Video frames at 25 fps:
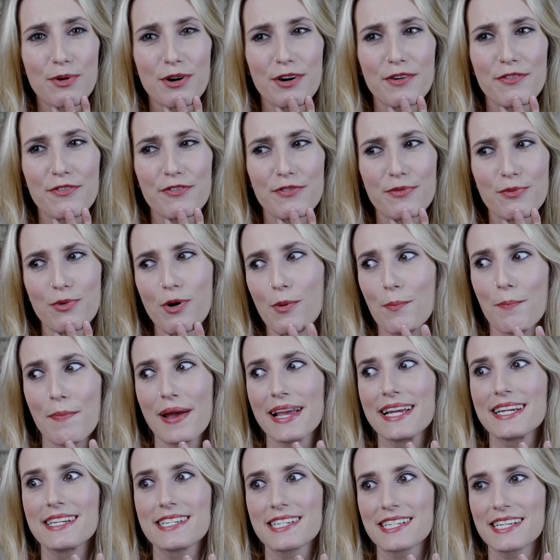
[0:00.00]
What
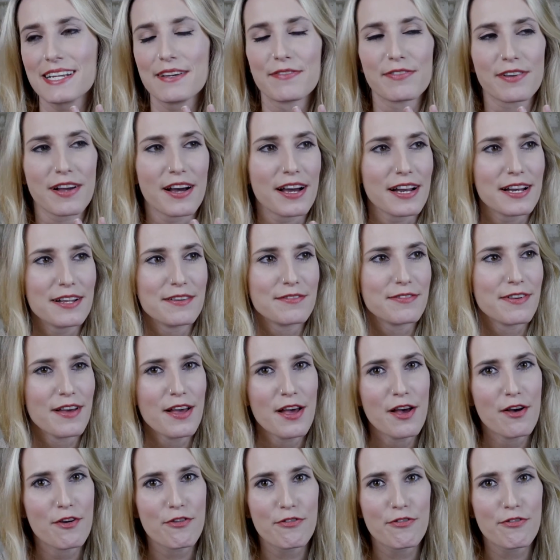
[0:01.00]
makeshift kind of